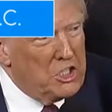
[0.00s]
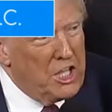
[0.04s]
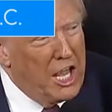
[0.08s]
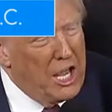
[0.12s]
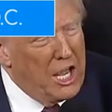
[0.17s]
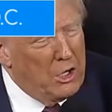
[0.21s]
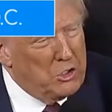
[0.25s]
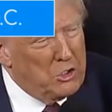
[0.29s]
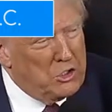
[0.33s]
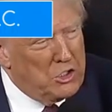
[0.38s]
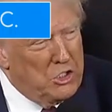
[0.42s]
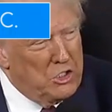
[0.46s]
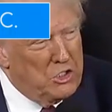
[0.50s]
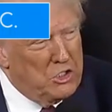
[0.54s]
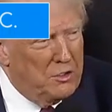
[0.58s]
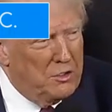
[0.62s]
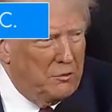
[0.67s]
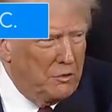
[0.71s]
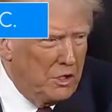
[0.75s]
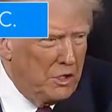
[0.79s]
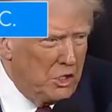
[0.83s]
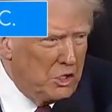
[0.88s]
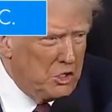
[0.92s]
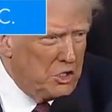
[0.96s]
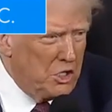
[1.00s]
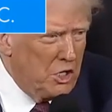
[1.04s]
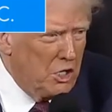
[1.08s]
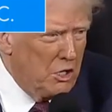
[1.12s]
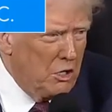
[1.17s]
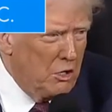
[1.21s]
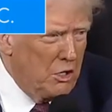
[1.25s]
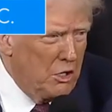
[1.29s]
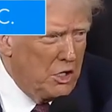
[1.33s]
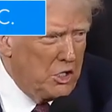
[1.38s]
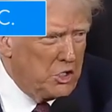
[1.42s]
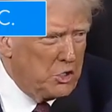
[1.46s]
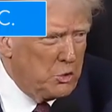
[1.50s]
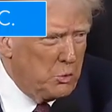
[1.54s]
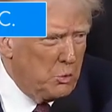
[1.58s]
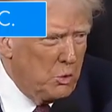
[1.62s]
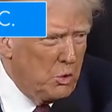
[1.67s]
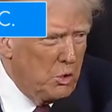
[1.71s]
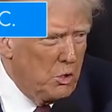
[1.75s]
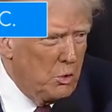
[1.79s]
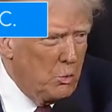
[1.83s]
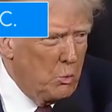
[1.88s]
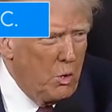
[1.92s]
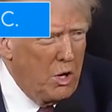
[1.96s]
thousands of these terrorists
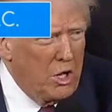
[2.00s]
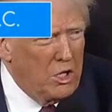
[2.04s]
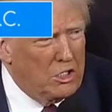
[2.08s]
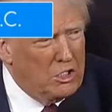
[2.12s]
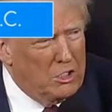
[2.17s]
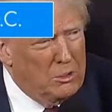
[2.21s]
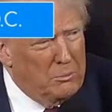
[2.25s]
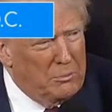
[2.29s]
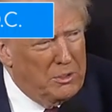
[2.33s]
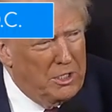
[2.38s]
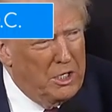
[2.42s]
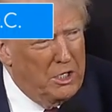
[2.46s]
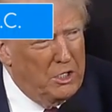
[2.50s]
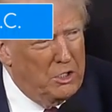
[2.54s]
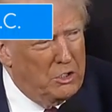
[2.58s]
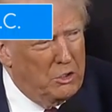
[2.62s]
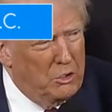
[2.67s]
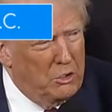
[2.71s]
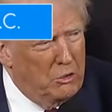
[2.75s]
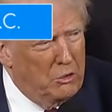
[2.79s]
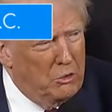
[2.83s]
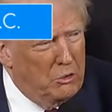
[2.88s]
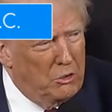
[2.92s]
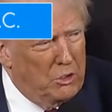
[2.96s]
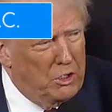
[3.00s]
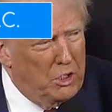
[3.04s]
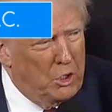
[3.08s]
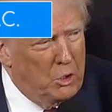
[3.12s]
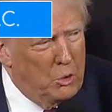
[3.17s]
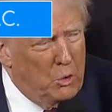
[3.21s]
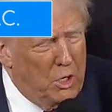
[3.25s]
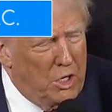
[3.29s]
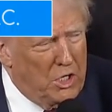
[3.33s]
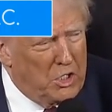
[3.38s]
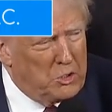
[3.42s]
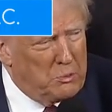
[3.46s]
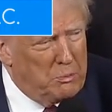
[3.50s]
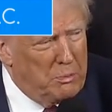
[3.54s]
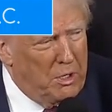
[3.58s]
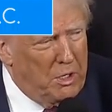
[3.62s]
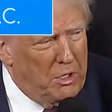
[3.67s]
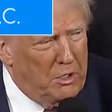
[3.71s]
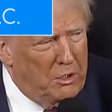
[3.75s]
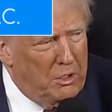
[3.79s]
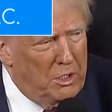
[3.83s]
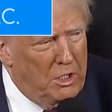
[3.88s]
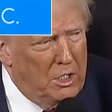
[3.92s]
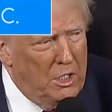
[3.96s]
were welcomed into the U.S.
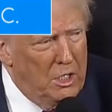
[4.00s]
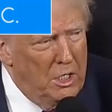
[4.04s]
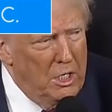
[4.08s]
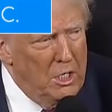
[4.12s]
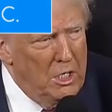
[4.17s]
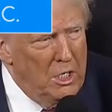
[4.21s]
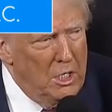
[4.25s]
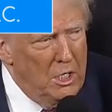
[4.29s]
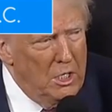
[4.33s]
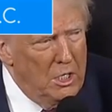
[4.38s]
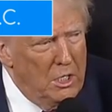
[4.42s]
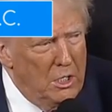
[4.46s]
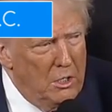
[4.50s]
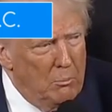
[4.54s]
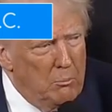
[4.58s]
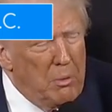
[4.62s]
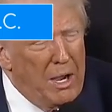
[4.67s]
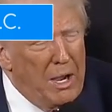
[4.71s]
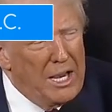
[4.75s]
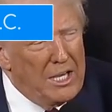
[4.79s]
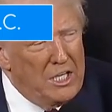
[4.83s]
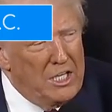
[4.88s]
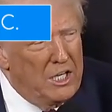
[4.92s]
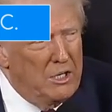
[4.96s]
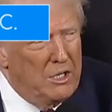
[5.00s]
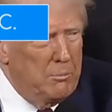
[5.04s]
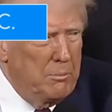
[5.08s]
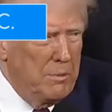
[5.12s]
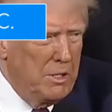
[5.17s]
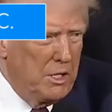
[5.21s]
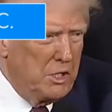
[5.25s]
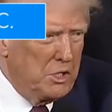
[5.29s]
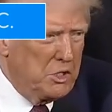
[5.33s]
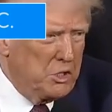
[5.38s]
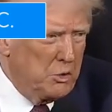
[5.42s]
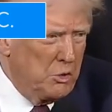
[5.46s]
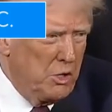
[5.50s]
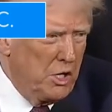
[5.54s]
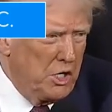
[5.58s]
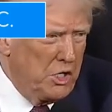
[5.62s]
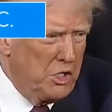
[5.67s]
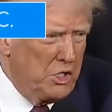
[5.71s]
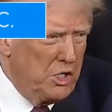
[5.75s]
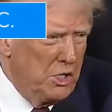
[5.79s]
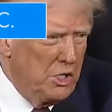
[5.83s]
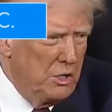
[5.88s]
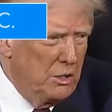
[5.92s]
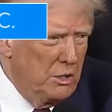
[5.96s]
by the Biden
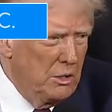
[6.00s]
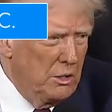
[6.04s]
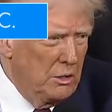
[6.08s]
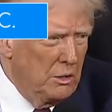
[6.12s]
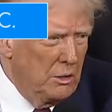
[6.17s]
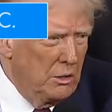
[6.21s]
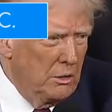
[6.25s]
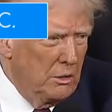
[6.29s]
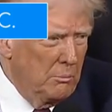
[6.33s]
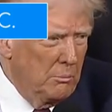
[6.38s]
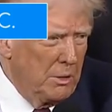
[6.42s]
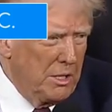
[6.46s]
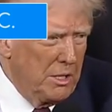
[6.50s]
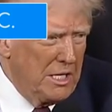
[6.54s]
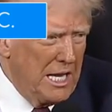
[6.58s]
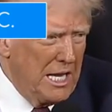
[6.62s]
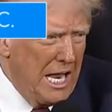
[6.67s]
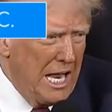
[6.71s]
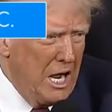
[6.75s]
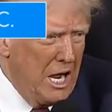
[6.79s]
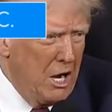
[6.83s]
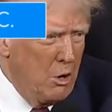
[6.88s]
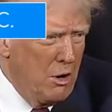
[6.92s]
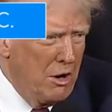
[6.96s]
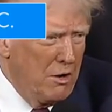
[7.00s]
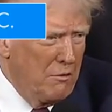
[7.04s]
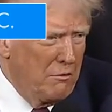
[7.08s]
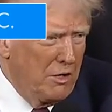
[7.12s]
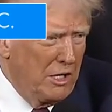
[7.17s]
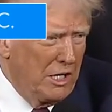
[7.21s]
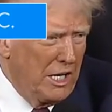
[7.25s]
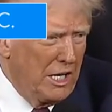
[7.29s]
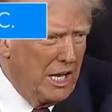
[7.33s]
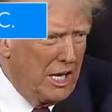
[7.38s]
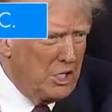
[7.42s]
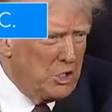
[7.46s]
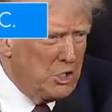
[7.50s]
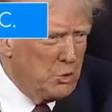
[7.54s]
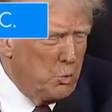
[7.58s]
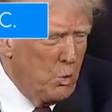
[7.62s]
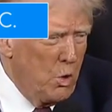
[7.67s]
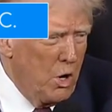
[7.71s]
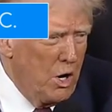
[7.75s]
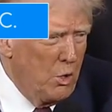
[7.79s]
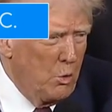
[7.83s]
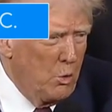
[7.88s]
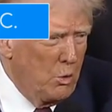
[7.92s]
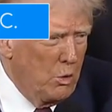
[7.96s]
administration. But now every last
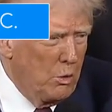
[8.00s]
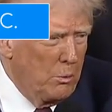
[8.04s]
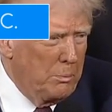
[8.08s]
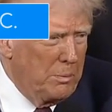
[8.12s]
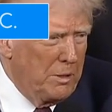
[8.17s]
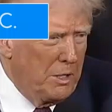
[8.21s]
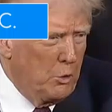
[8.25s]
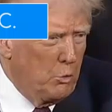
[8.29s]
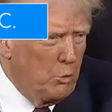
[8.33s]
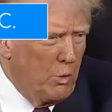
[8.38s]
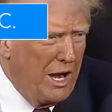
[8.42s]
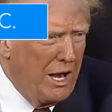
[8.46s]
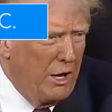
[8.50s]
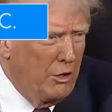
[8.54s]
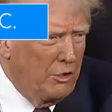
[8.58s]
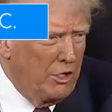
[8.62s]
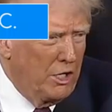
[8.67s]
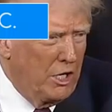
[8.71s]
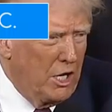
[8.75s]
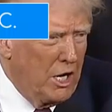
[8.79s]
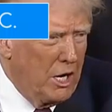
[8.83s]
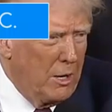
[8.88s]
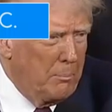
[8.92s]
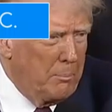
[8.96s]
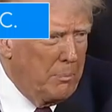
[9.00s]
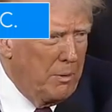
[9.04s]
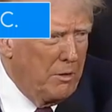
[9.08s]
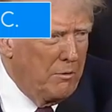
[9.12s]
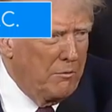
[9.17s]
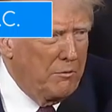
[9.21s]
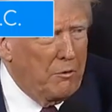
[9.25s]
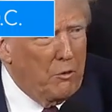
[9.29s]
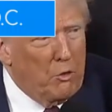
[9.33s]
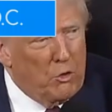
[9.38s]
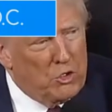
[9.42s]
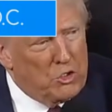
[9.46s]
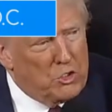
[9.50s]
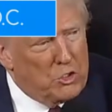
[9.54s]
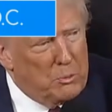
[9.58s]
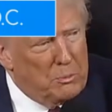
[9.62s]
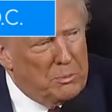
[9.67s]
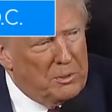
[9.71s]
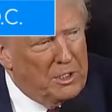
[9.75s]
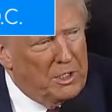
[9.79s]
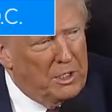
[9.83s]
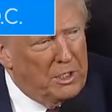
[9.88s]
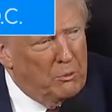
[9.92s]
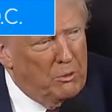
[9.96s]
one will be rounded up and
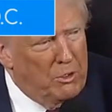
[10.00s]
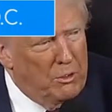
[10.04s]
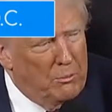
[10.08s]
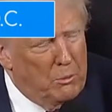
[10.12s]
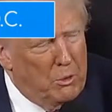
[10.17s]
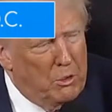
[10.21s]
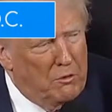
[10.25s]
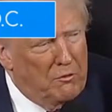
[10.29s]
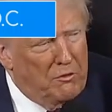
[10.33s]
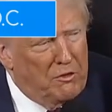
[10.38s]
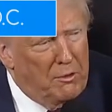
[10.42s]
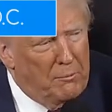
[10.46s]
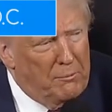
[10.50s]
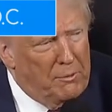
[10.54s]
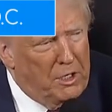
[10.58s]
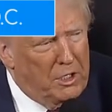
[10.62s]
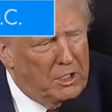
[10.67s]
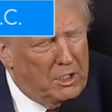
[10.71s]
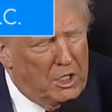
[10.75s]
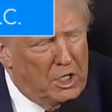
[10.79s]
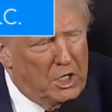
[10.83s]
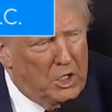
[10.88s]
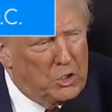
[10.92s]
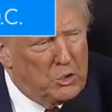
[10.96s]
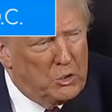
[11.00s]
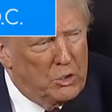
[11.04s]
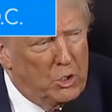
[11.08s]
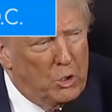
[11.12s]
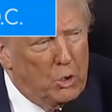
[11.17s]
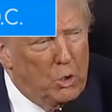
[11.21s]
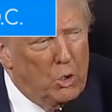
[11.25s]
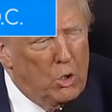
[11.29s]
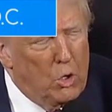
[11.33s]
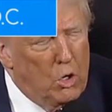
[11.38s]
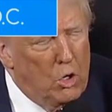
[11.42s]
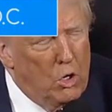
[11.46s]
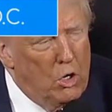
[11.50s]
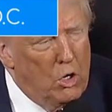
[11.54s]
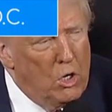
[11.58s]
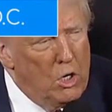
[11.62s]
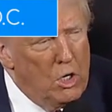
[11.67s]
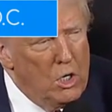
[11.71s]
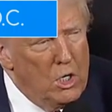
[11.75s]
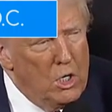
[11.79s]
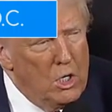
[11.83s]
forcibly removed from our country, or,